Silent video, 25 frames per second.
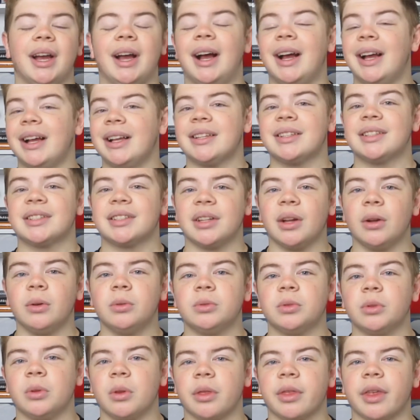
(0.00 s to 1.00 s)
I still
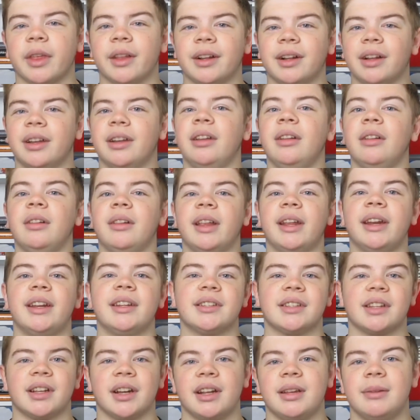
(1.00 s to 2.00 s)
don't think that Neil Lennon
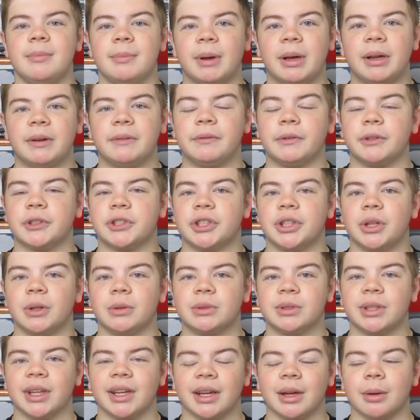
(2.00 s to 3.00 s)
is the right man for
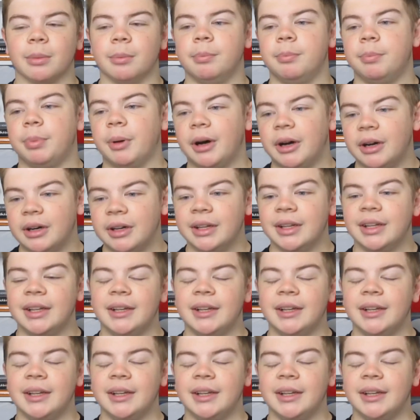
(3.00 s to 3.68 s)
Celtic, but